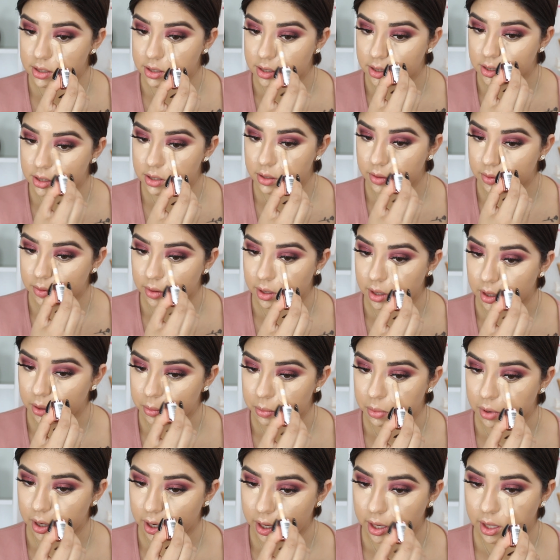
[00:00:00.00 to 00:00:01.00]
just to really
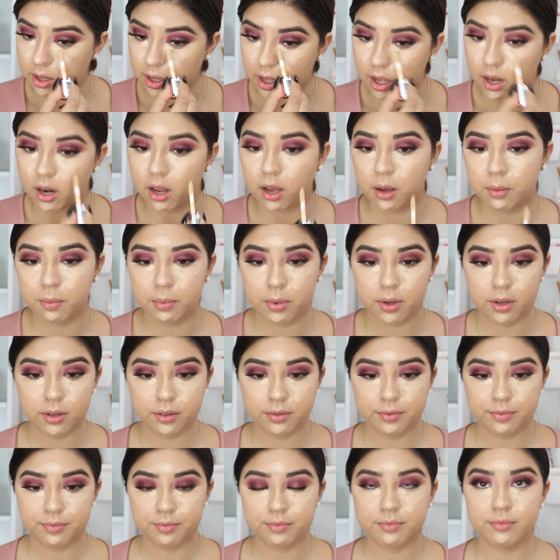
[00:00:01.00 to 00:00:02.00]
brighten that up,
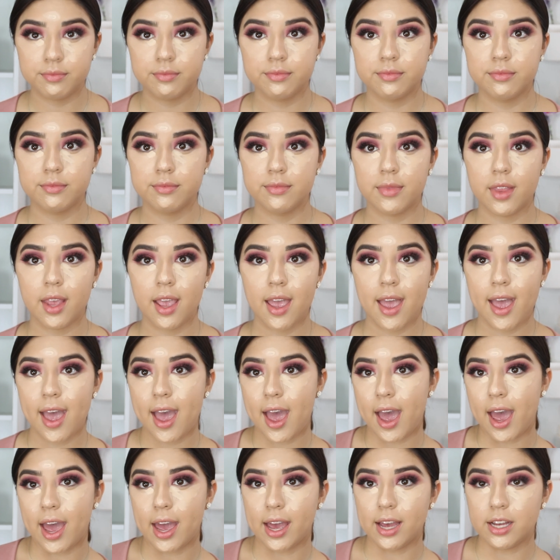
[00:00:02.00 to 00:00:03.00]

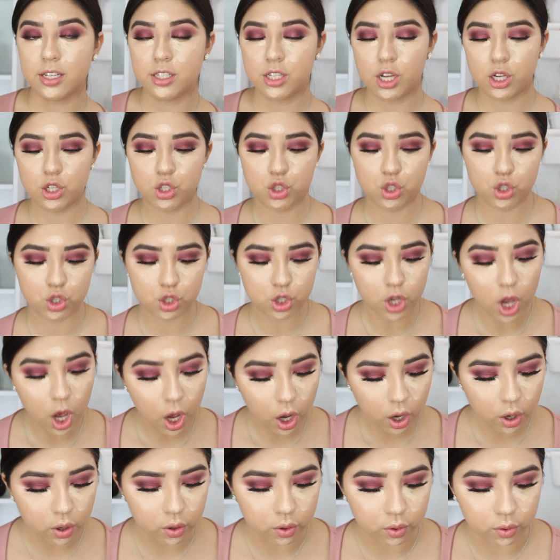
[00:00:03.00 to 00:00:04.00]
as
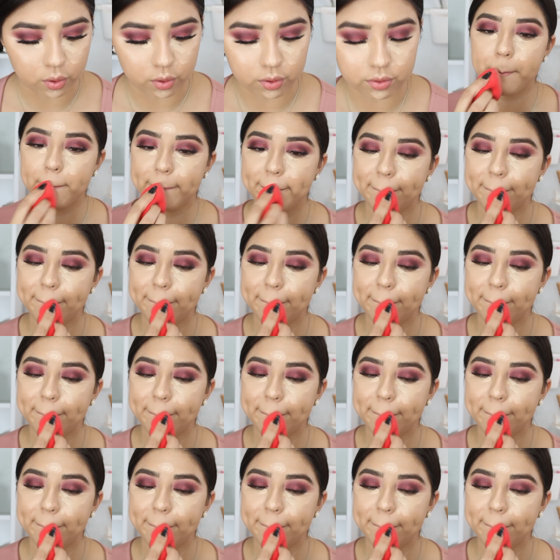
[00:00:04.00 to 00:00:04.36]
so.